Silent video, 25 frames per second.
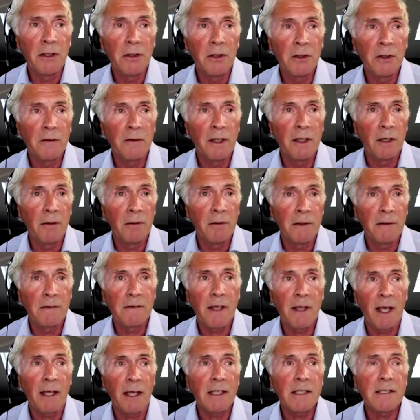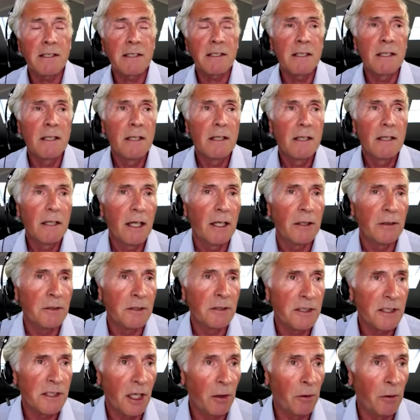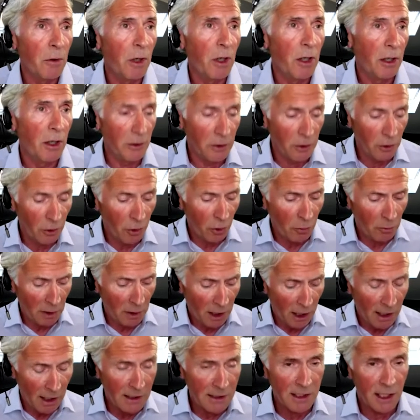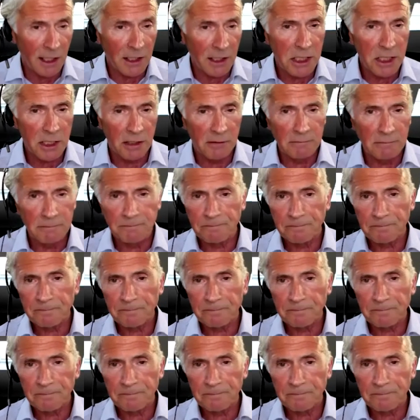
the audio and the text, and also uh, normalization.